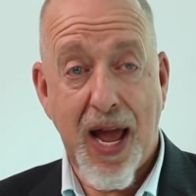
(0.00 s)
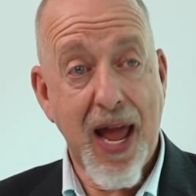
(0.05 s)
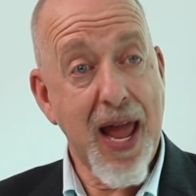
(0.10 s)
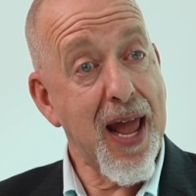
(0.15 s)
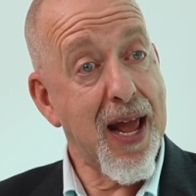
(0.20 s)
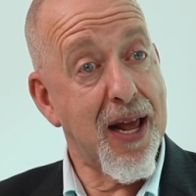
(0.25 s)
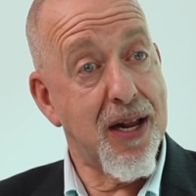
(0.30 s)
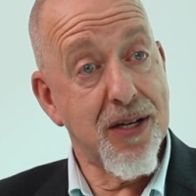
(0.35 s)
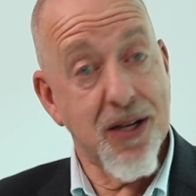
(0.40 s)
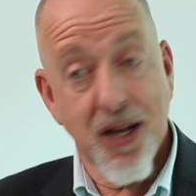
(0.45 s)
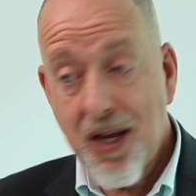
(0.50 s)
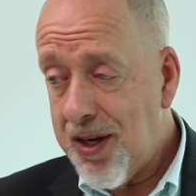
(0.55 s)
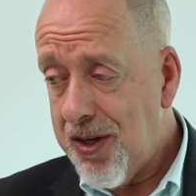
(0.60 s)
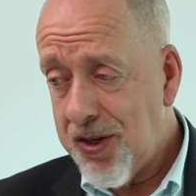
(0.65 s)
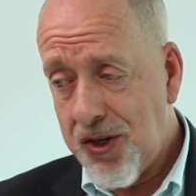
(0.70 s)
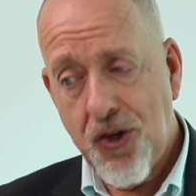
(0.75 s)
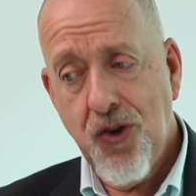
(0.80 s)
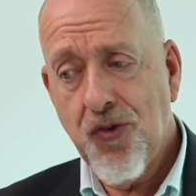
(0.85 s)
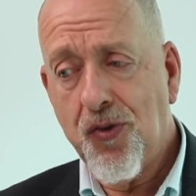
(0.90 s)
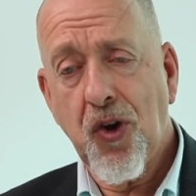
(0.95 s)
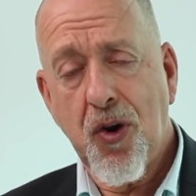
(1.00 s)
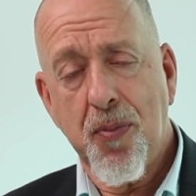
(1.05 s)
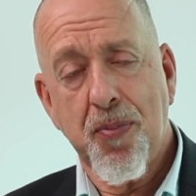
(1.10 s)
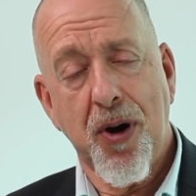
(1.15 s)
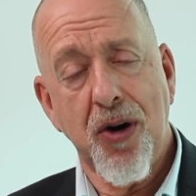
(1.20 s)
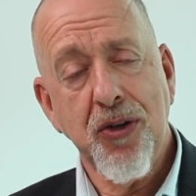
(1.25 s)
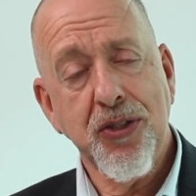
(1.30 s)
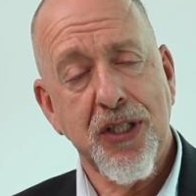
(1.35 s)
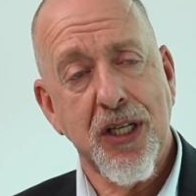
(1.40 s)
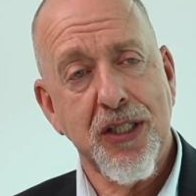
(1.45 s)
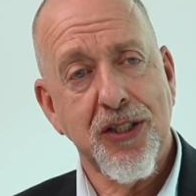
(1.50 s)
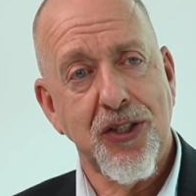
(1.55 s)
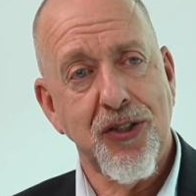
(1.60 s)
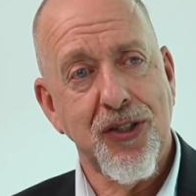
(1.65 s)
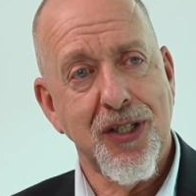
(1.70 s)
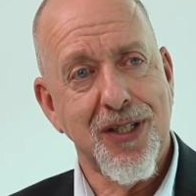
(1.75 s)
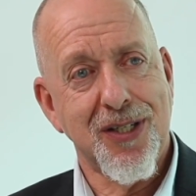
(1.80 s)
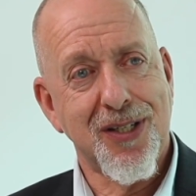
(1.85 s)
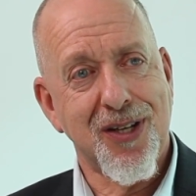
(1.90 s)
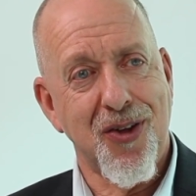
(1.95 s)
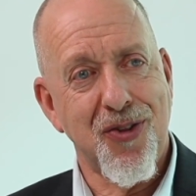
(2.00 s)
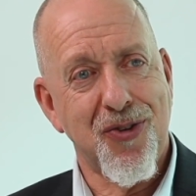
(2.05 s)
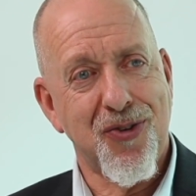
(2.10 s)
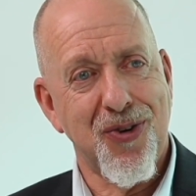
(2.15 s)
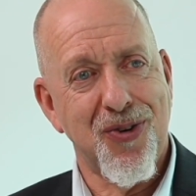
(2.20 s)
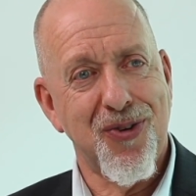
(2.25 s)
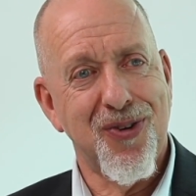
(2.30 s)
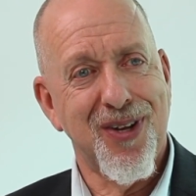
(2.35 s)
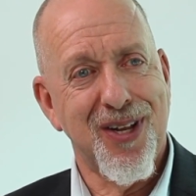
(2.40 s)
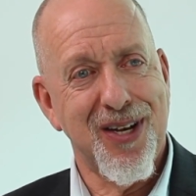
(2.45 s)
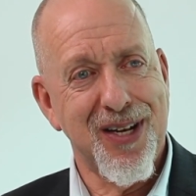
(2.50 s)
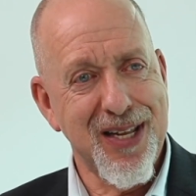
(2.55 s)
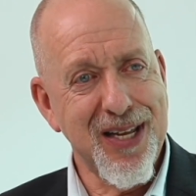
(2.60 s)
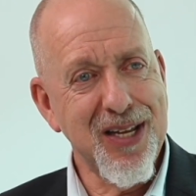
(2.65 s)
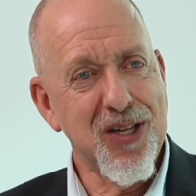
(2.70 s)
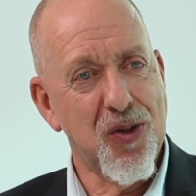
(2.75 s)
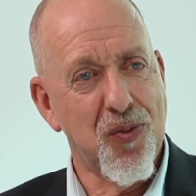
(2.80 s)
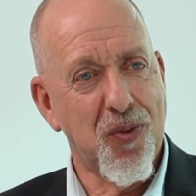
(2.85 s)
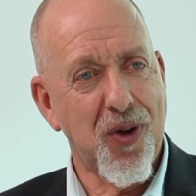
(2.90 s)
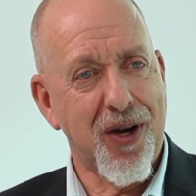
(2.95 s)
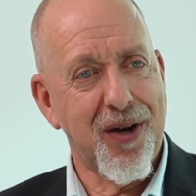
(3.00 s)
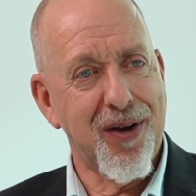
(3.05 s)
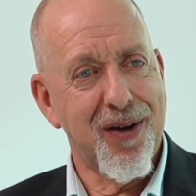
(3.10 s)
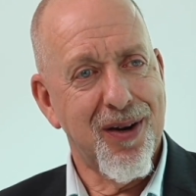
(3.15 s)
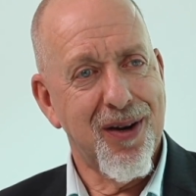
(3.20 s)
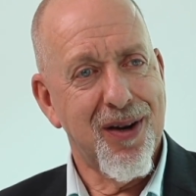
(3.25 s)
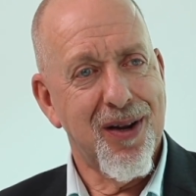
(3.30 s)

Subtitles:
and you've got a process you need to go through, a legal one.